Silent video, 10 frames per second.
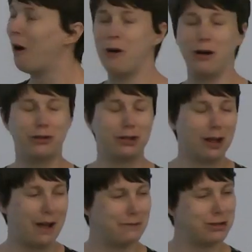or
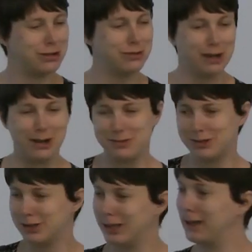every two
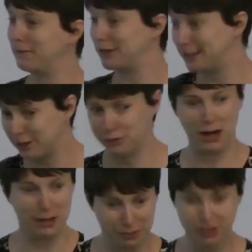rows and every six
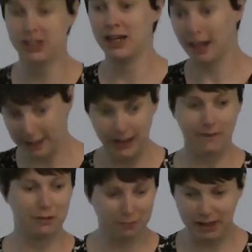rows, and you
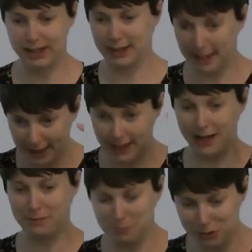have to really like
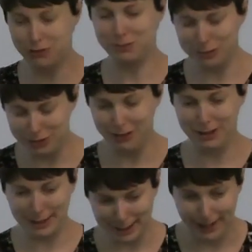keep the multiples
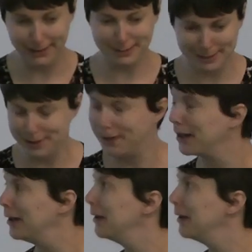going in your head as you're going